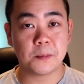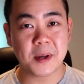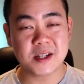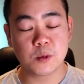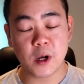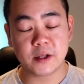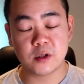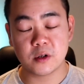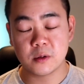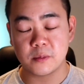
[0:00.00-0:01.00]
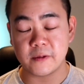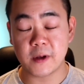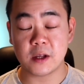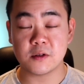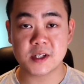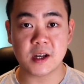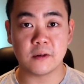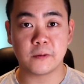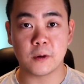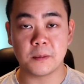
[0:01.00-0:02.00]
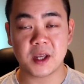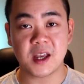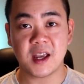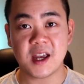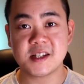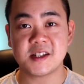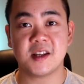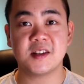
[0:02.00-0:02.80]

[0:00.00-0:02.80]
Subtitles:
best way to prevent yourself from making hasty